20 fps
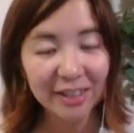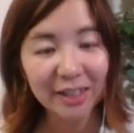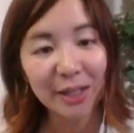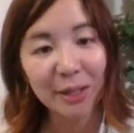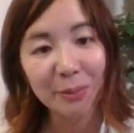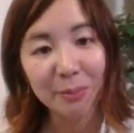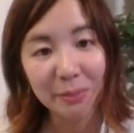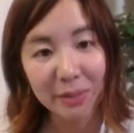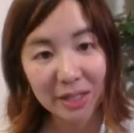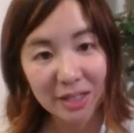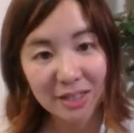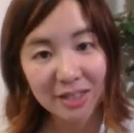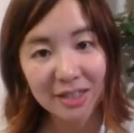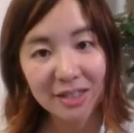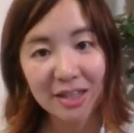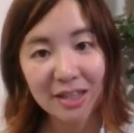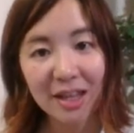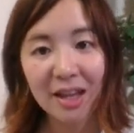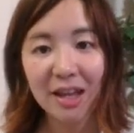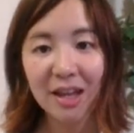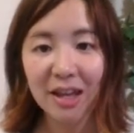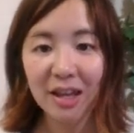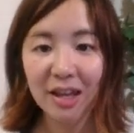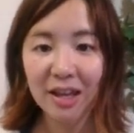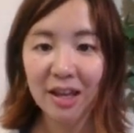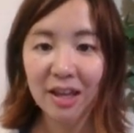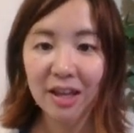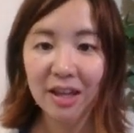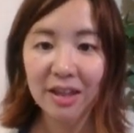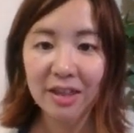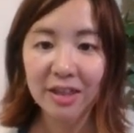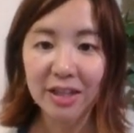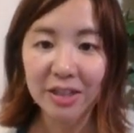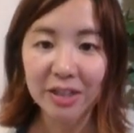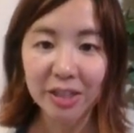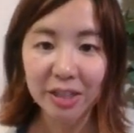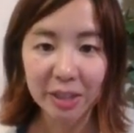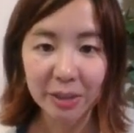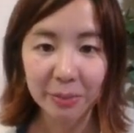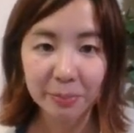It means The
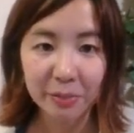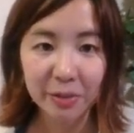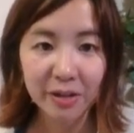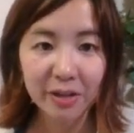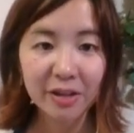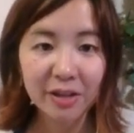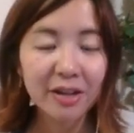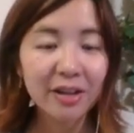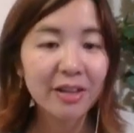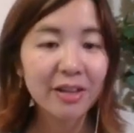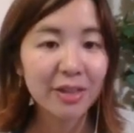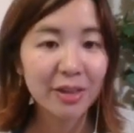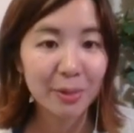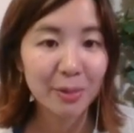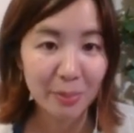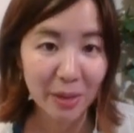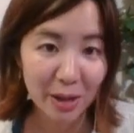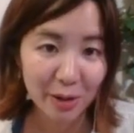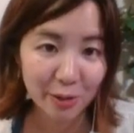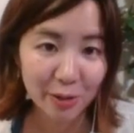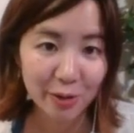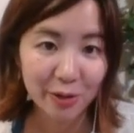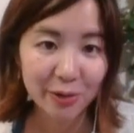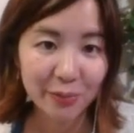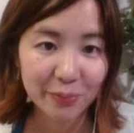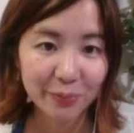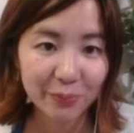cheaper, the better.